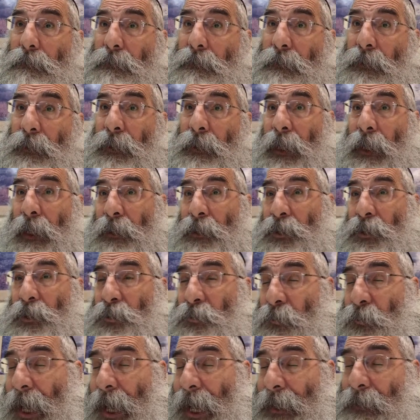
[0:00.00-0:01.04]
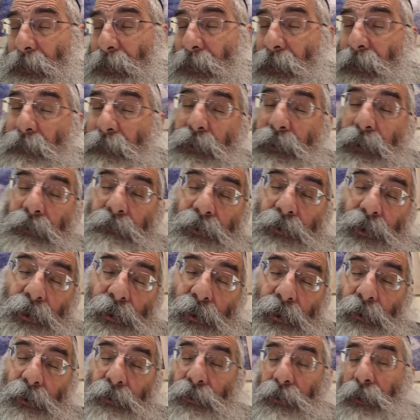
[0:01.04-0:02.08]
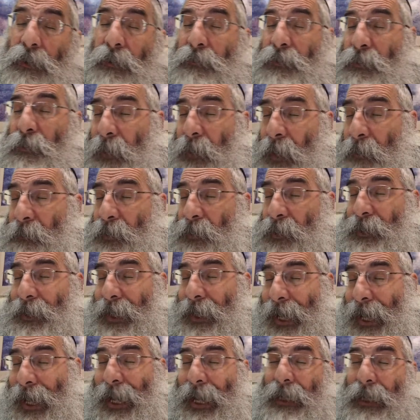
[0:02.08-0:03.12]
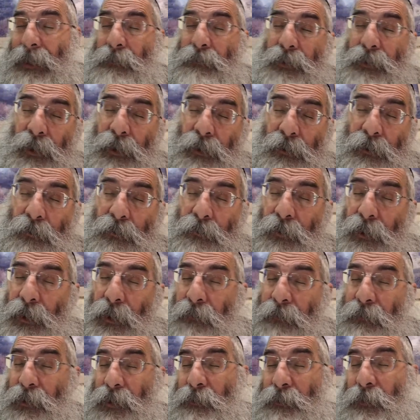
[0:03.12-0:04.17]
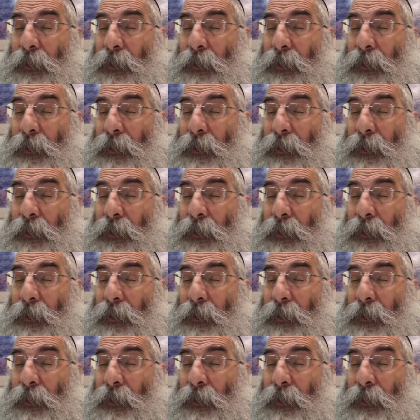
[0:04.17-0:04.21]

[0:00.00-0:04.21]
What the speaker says: The extracting of the nefesh elokis and nefesh bahamis can be on three levels,